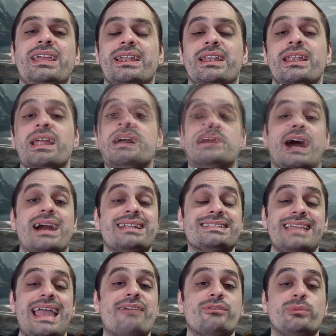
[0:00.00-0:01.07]
And
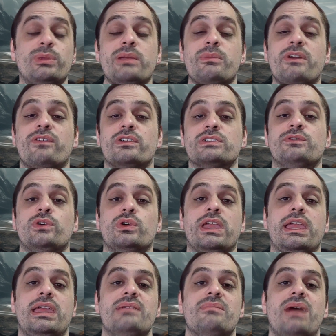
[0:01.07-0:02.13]
honestly, after playing my first full
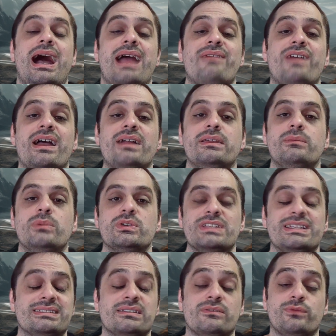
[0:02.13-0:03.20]
game, I found that most of
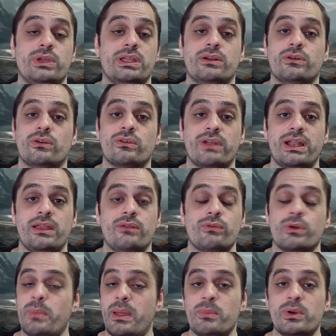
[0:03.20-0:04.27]
that stuff we had already
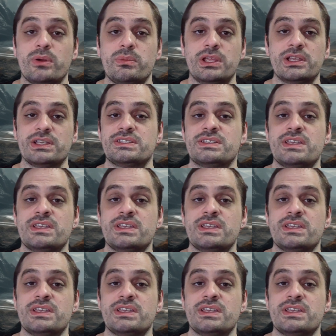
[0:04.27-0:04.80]
remembered because